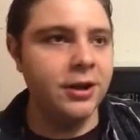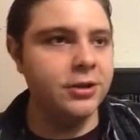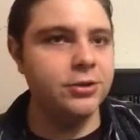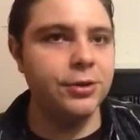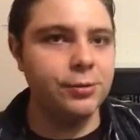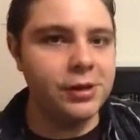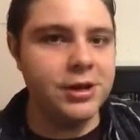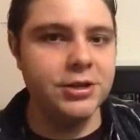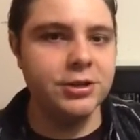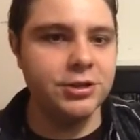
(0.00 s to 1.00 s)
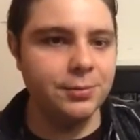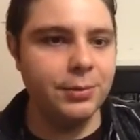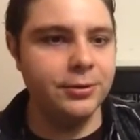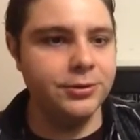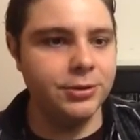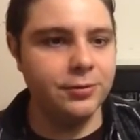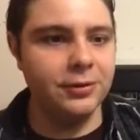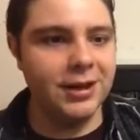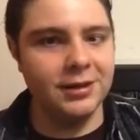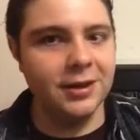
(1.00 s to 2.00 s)
So their relationship builds over
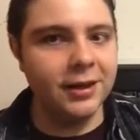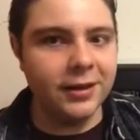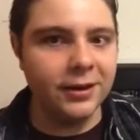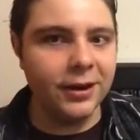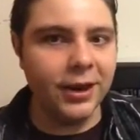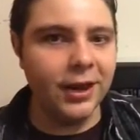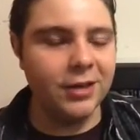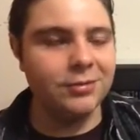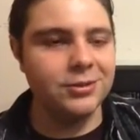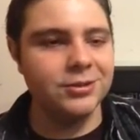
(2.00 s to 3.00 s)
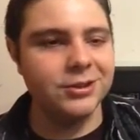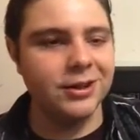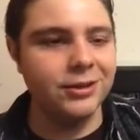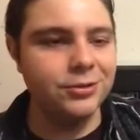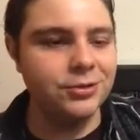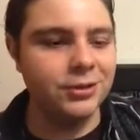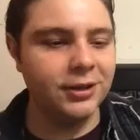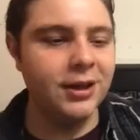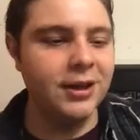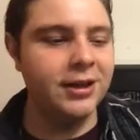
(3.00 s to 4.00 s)
like a decade and a half, which is kind of interesting
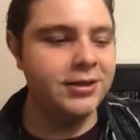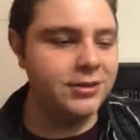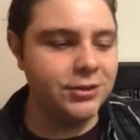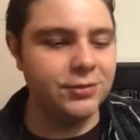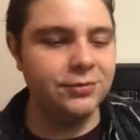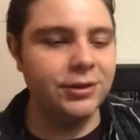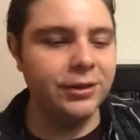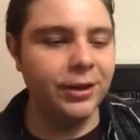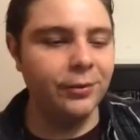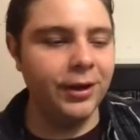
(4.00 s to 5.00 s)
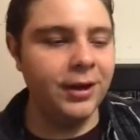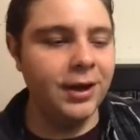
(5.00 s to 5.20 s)
because it doesn't feel that way.